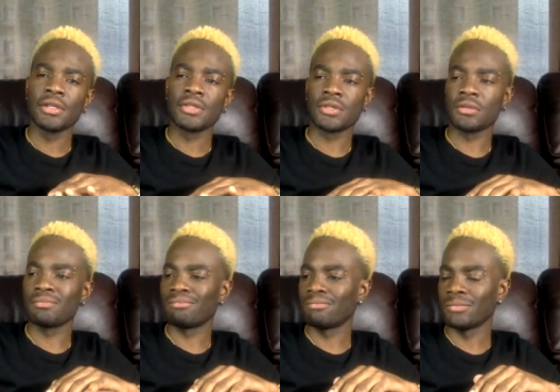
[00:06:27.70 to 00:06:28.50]

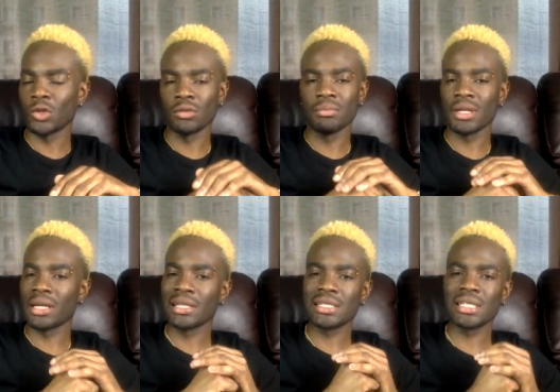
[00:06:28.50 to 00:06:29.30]
some nutmeg
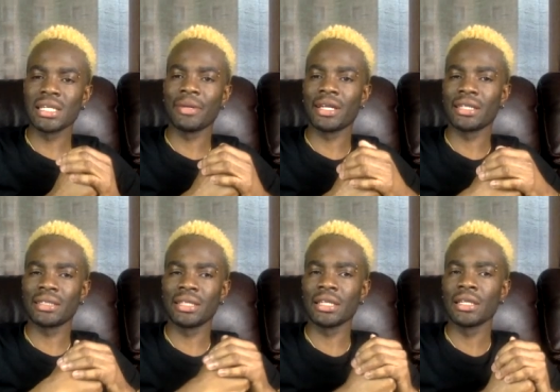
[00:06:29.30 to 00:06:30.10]
and cinnamon and
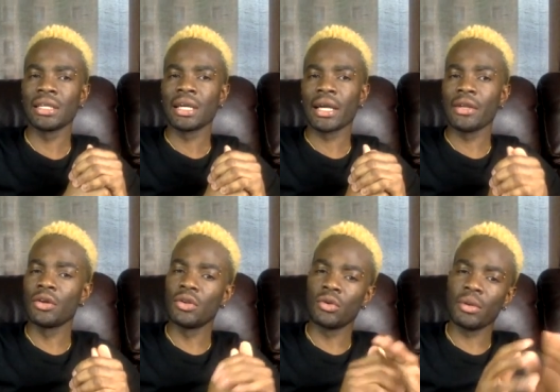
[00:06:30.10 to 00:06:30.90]
thing. I
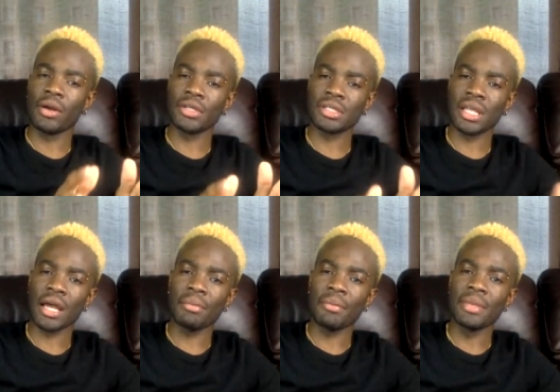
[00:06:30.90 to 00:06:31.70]
don't know. I go
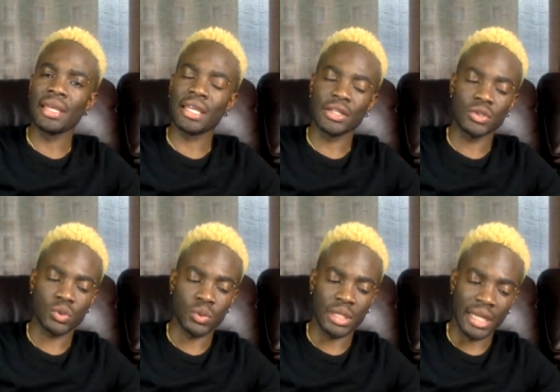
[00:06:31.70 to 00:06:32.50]
start my baking
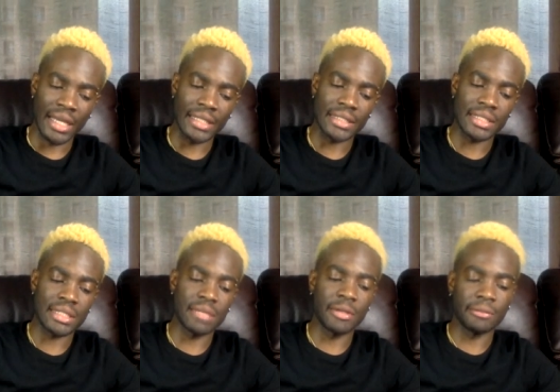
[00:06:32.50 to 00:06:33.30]
tonight. You
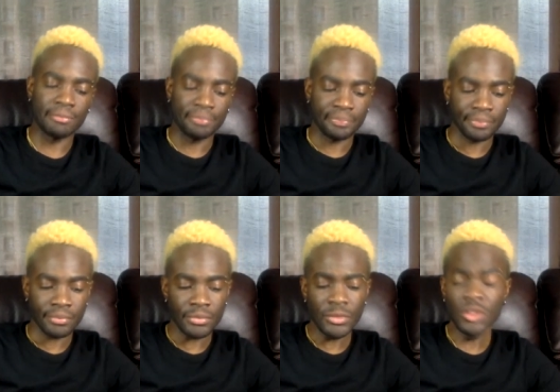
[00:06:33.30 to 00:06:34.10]
see me?
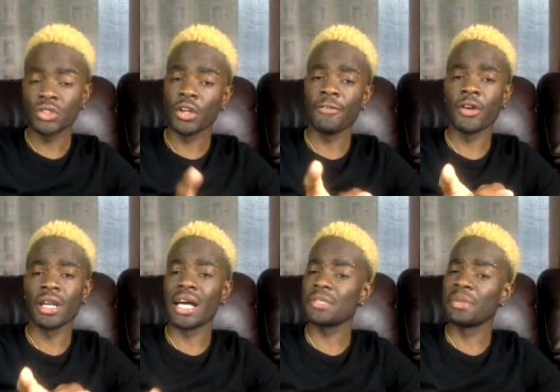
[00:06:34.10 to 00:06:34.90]
So if you're a
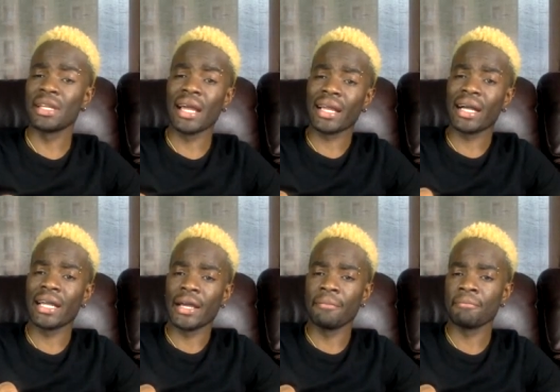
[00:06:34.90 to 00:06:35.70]
last minute like
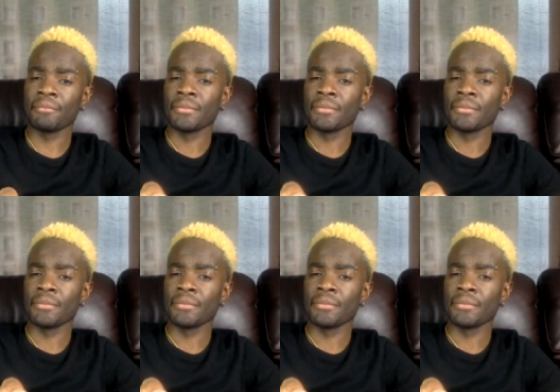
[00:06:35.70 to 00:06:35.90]
I am,